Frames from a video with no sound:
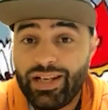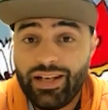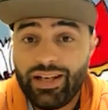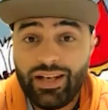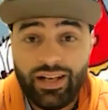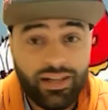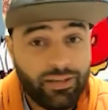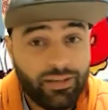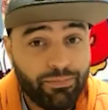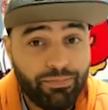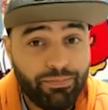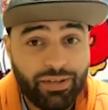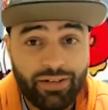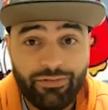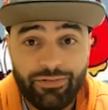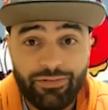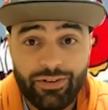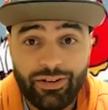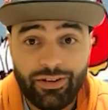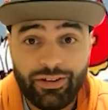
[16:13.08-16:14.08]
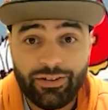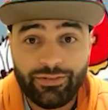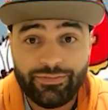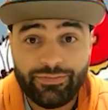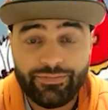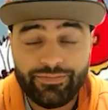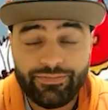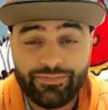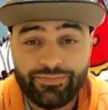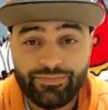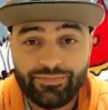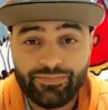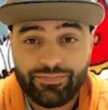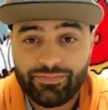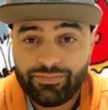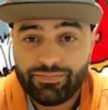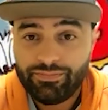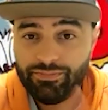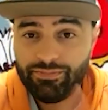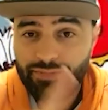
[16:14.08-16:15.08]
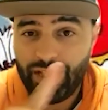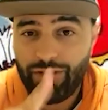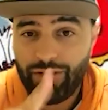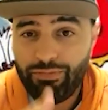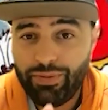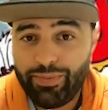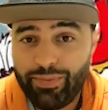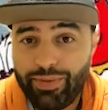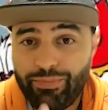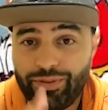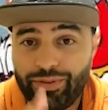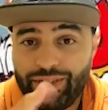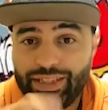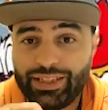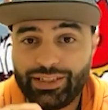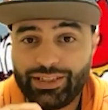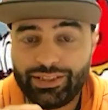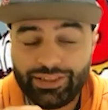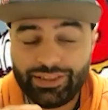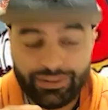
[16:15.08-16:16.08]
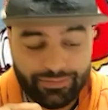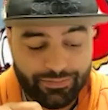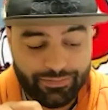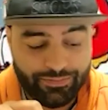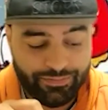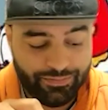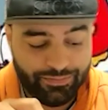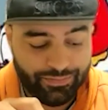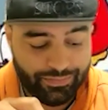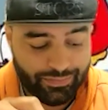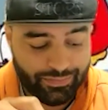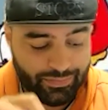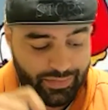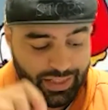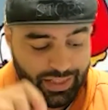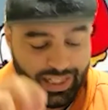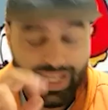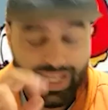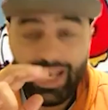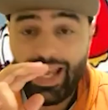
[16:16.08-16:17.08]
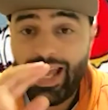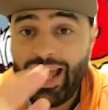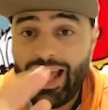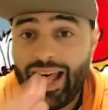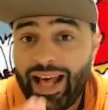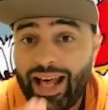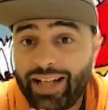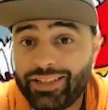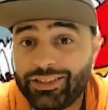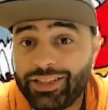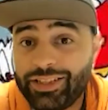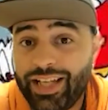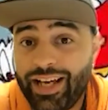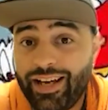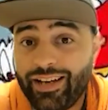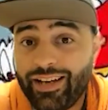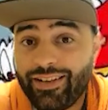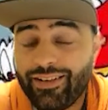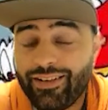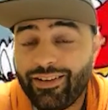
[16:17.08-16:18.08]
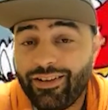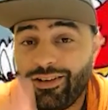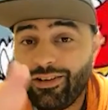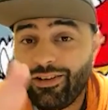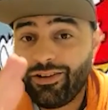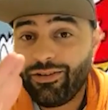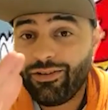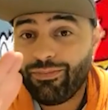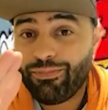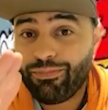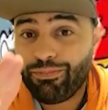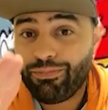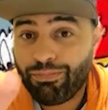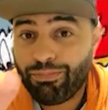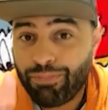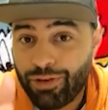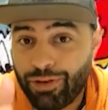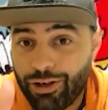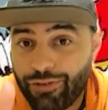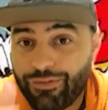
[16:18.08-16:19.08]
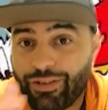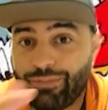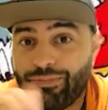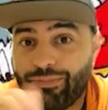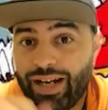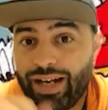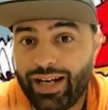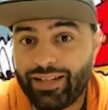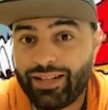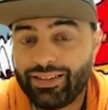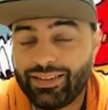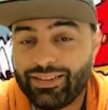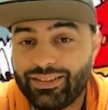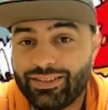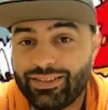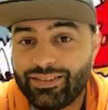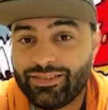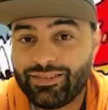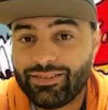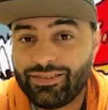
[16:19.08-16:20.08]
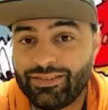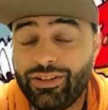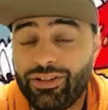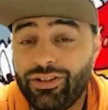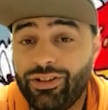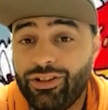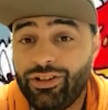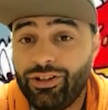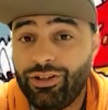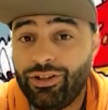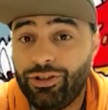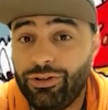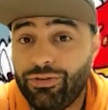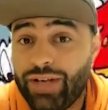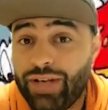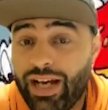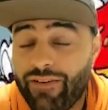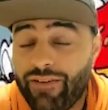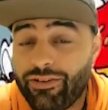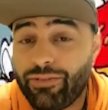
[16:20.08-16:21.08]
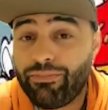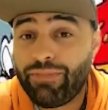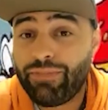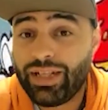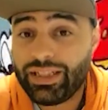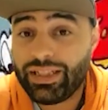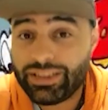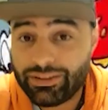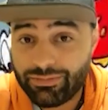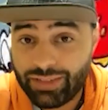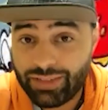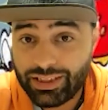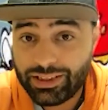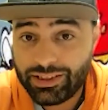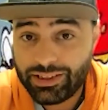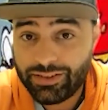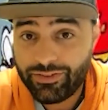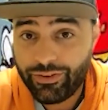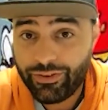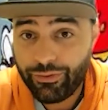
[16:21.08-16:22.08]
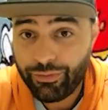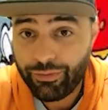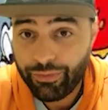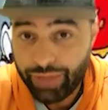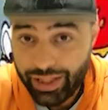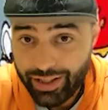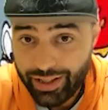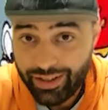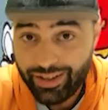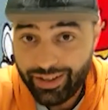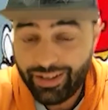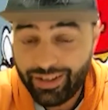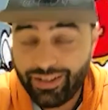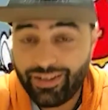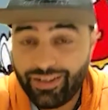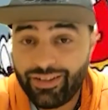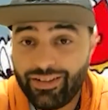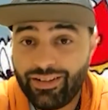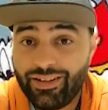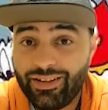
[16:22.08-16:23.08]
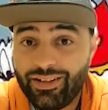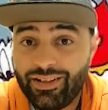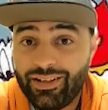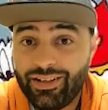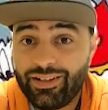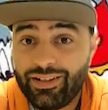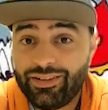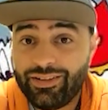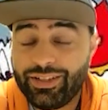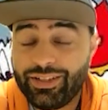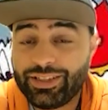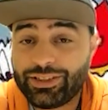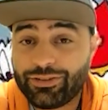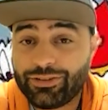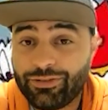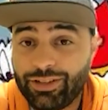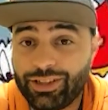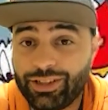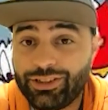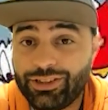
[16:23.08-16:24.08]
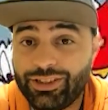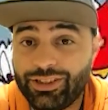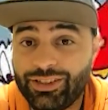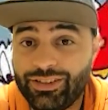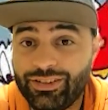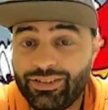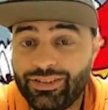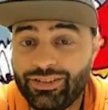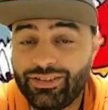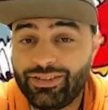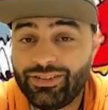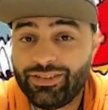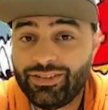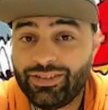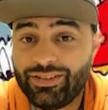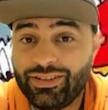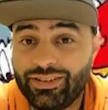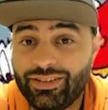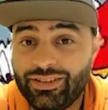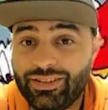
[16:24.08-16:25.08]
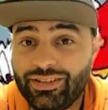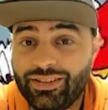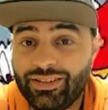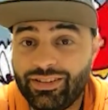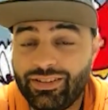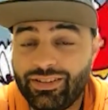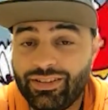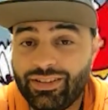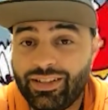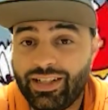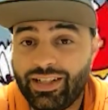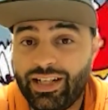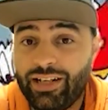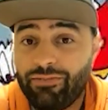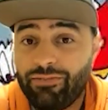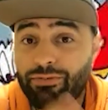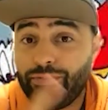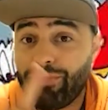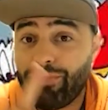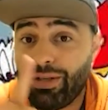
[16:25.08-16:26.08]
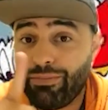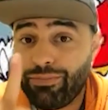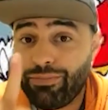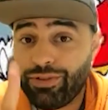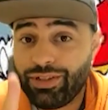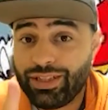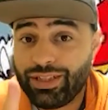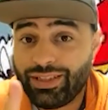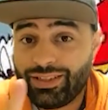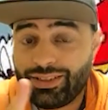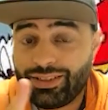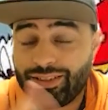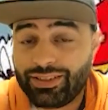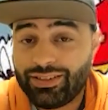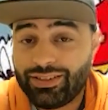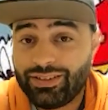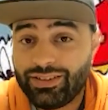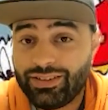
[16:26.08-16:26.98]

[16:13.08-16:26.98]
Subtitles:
And above all, remember this, hashtag perfect practice. You have an amazing rest of your week. Let's crush it. And remember this,